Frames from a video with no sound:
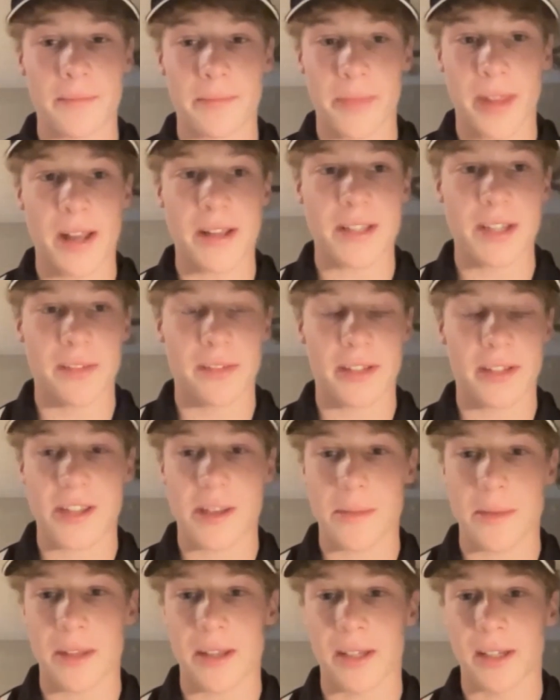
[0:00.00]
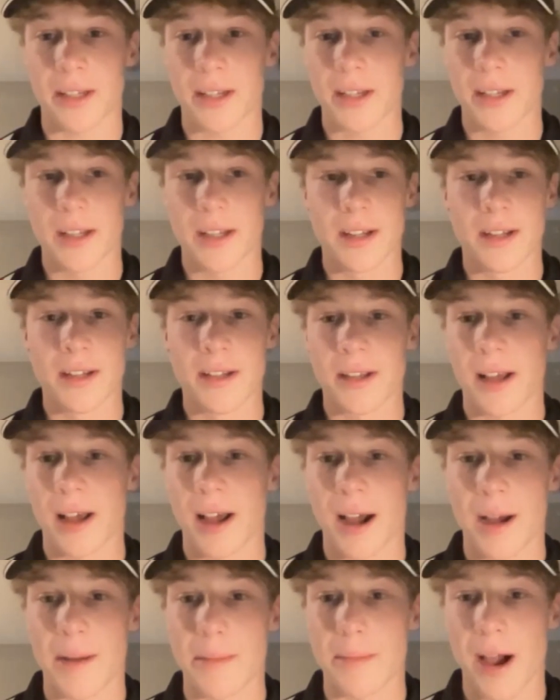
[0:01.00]
That's definitely something
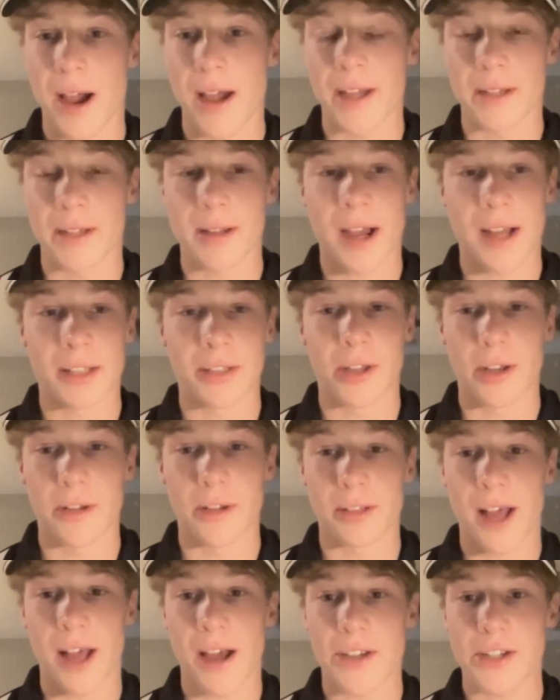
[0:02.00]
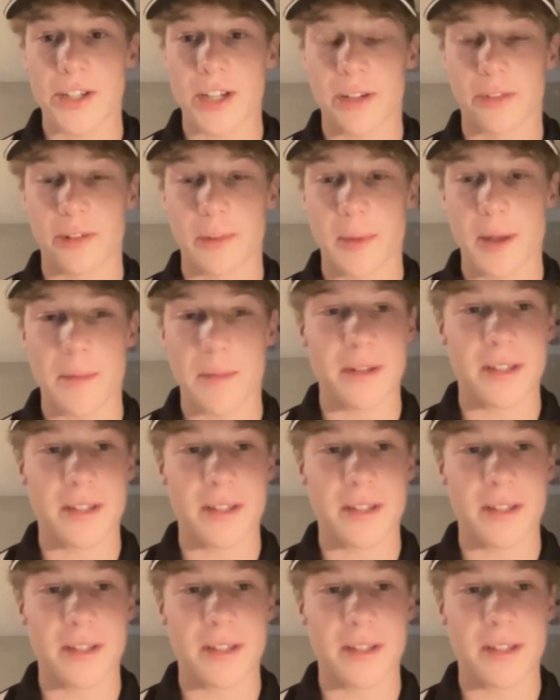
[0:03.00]
I learned last year from him,